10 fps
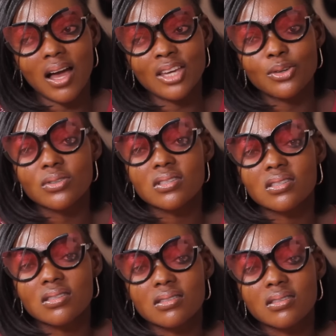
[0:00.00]
I
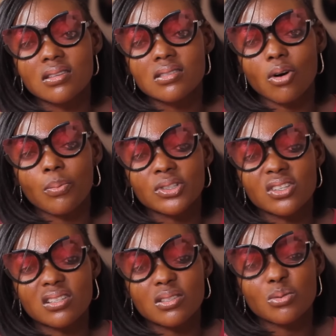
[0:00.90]
used this
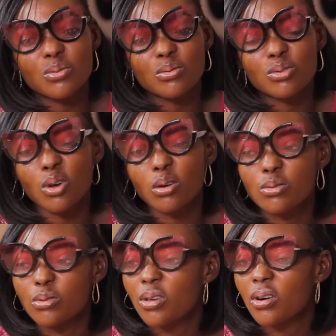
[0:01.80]
opportunity to talk
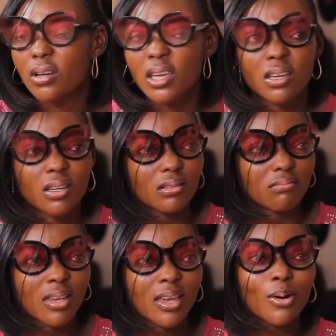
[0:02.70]
to young
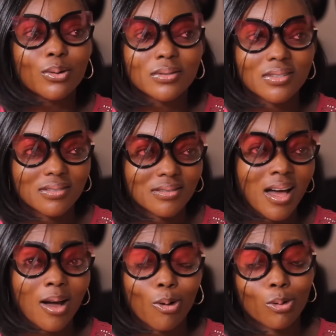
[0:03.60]
girls
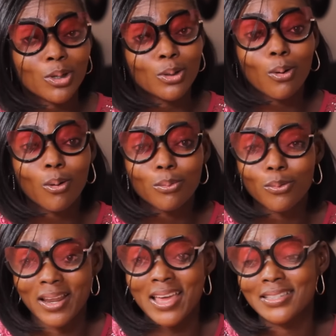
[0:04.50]
that are coming
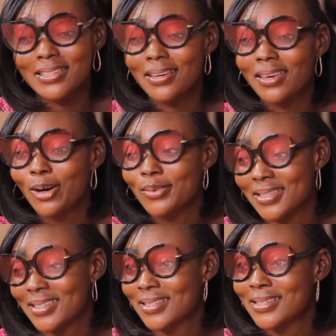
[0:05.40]
up. When I see a girl
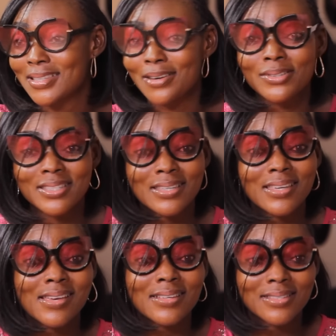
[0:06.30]
16,
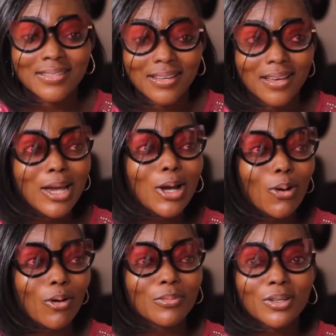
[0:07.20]
17 years
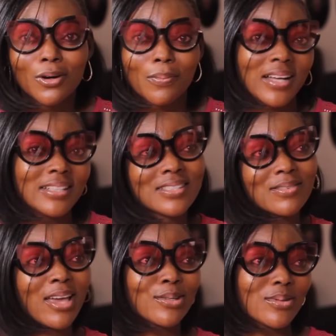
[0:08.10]
coming up and is
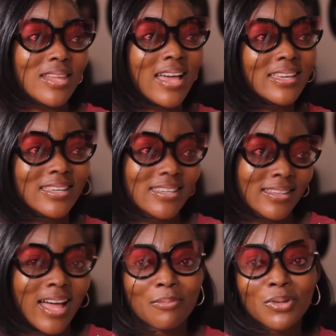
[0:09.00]
trying to like
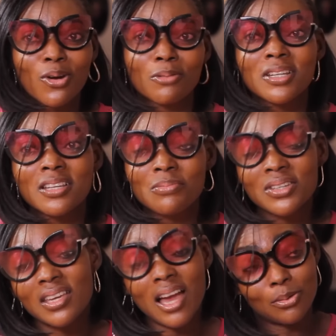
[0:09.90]
now becoming a
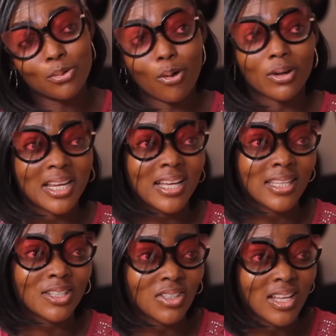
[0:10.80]
big girl, I do call their
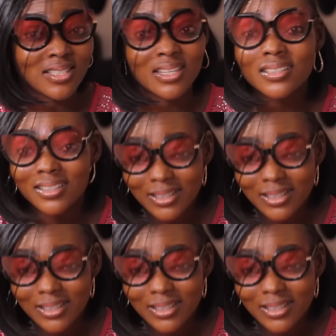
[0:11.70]
attention and say,